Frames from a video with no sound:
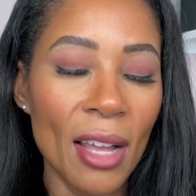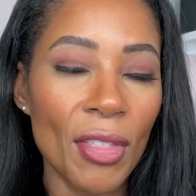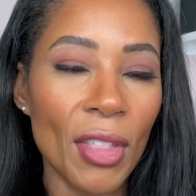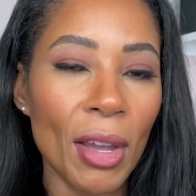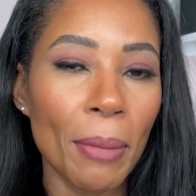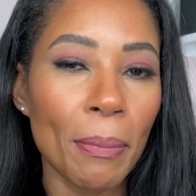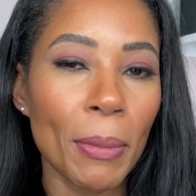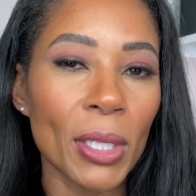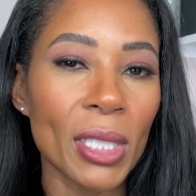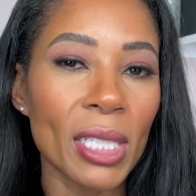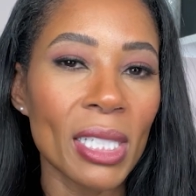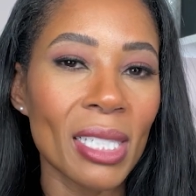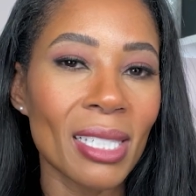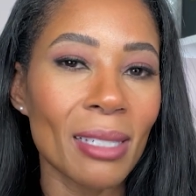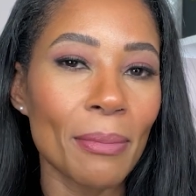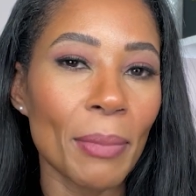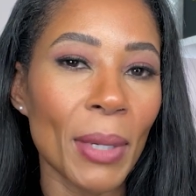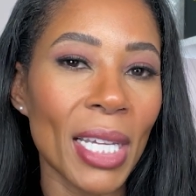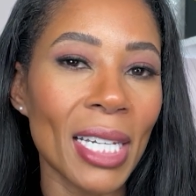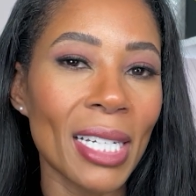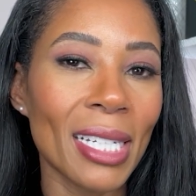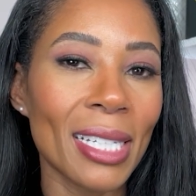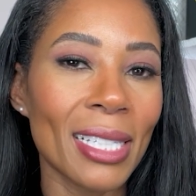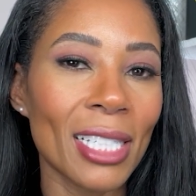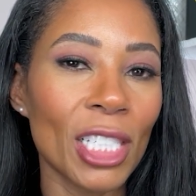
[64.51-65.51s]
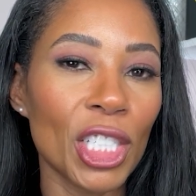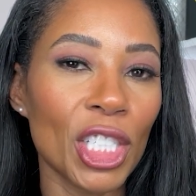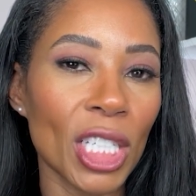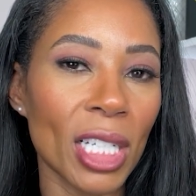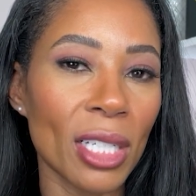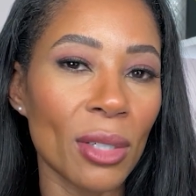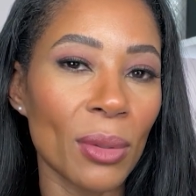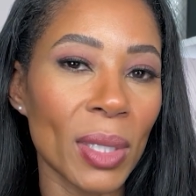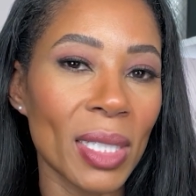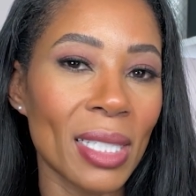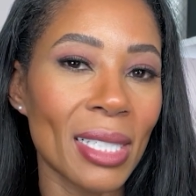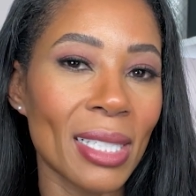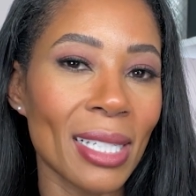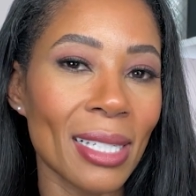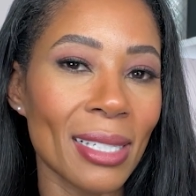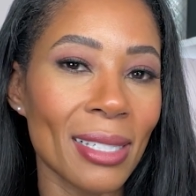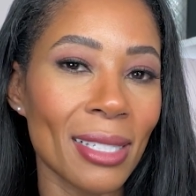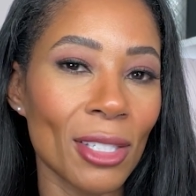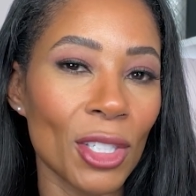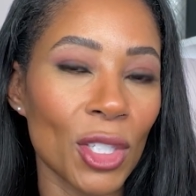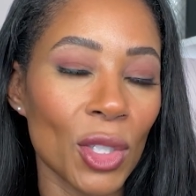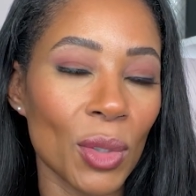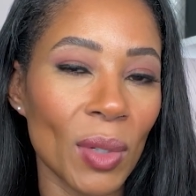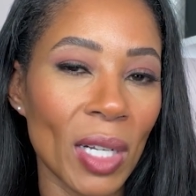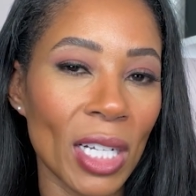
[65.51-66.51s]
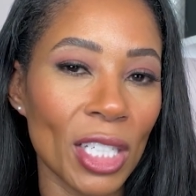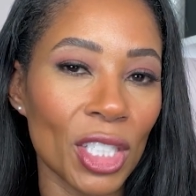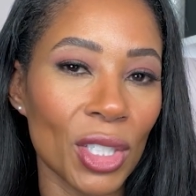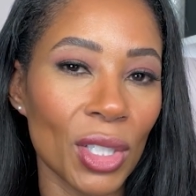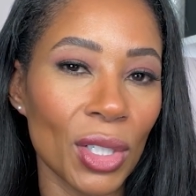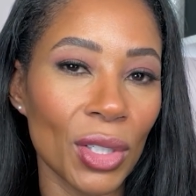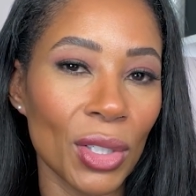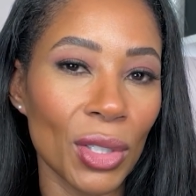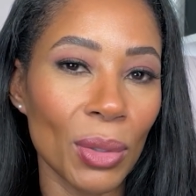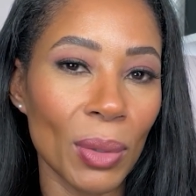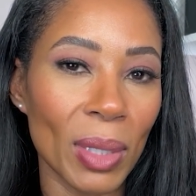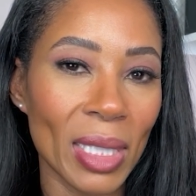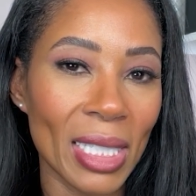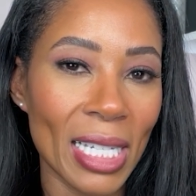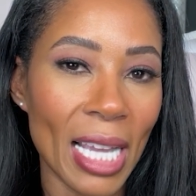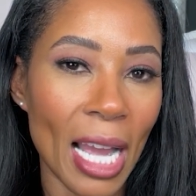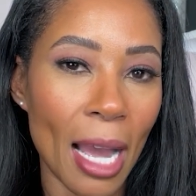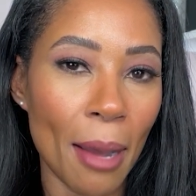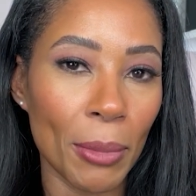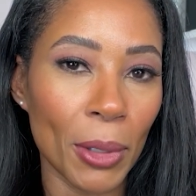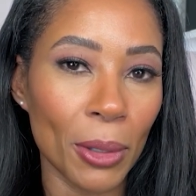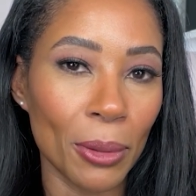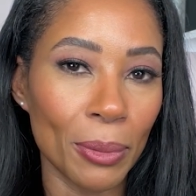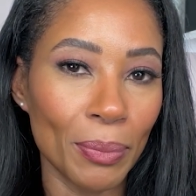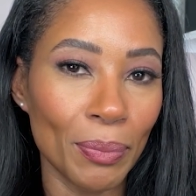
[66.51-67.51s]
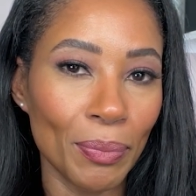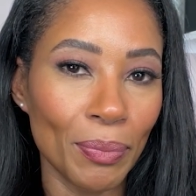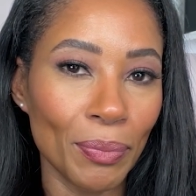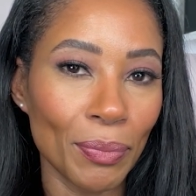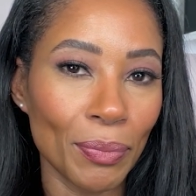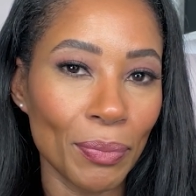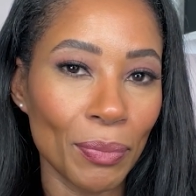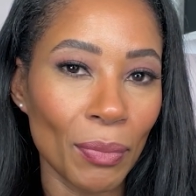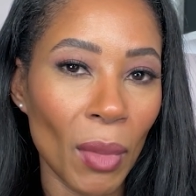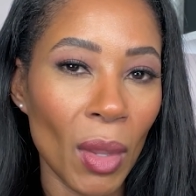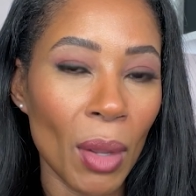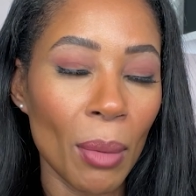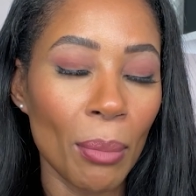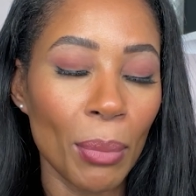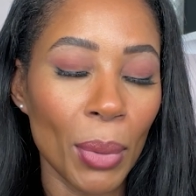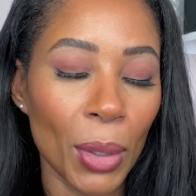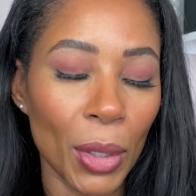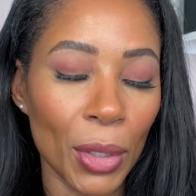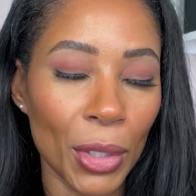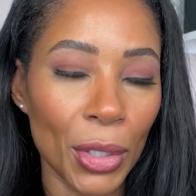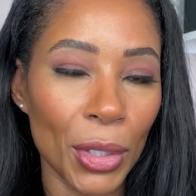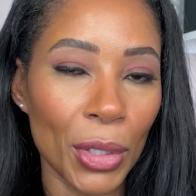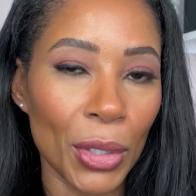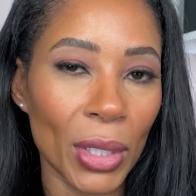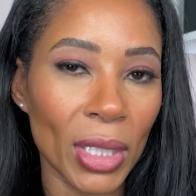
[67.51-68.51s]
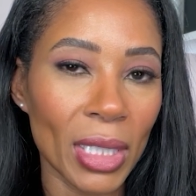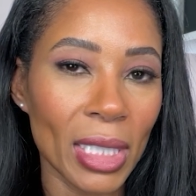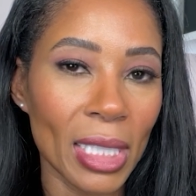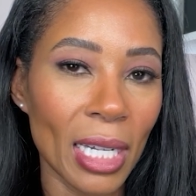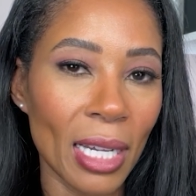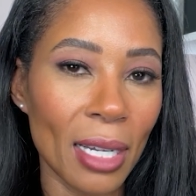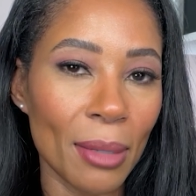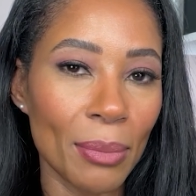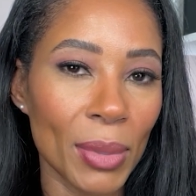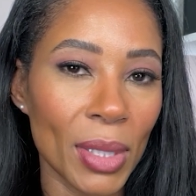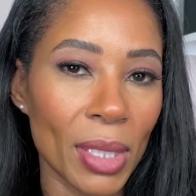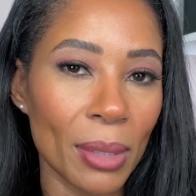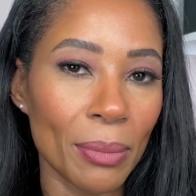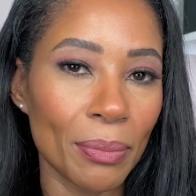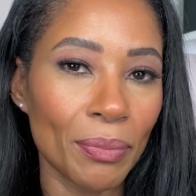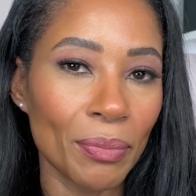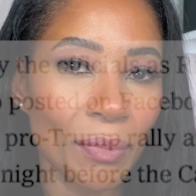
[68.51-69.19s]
that participated in the January 6th insurrection on the U.S. Capitol. Per the New York Times.